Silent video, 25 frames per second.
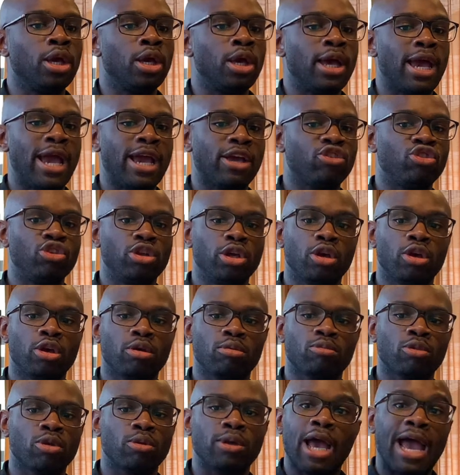actually
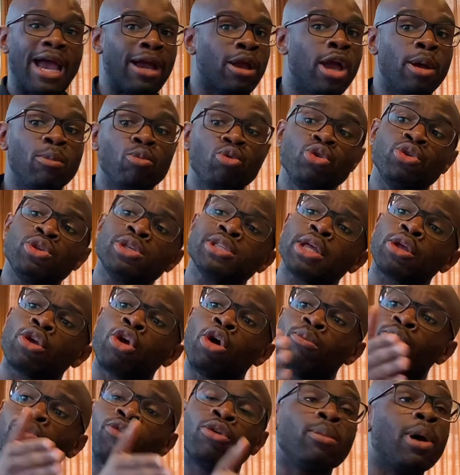are Cameroonians that
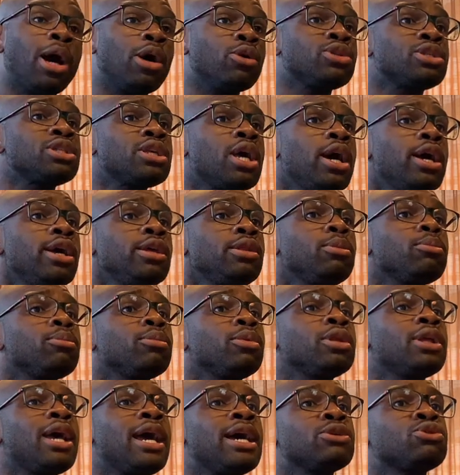come from outside,
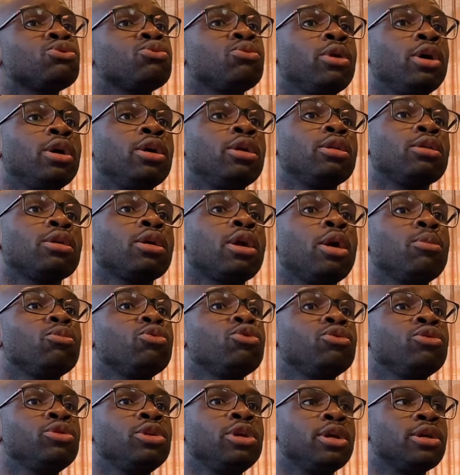but as well
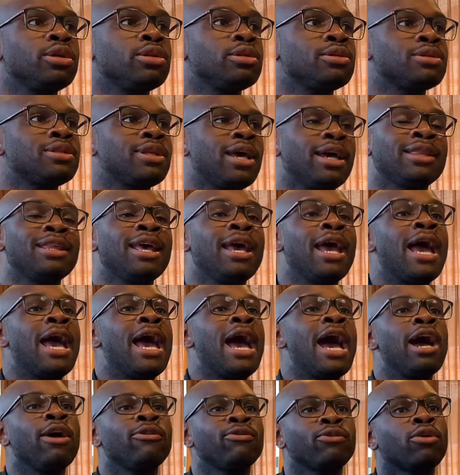Cameroonians that
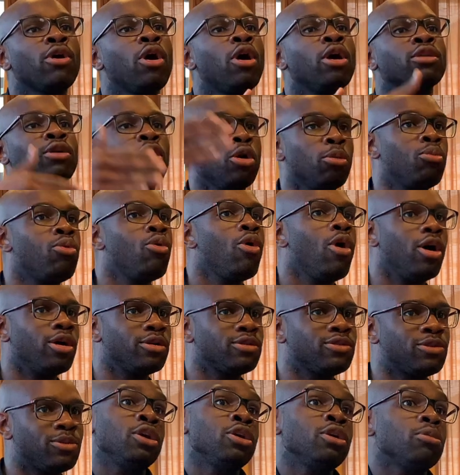have gone abroad.
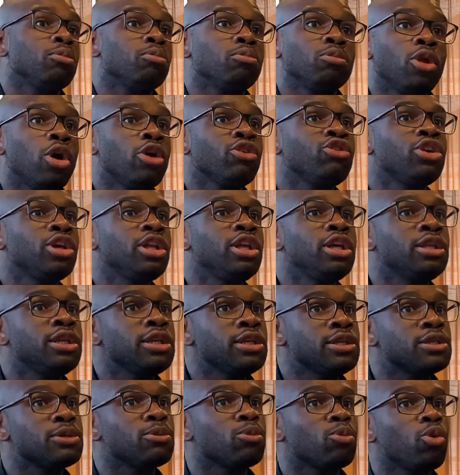Logically,
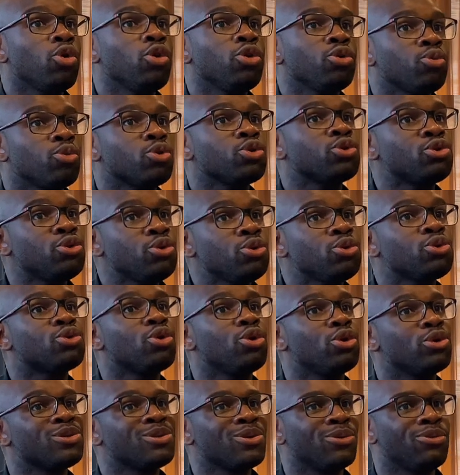this word was used
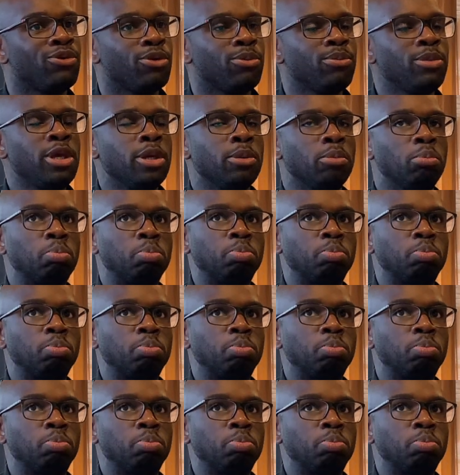also for me.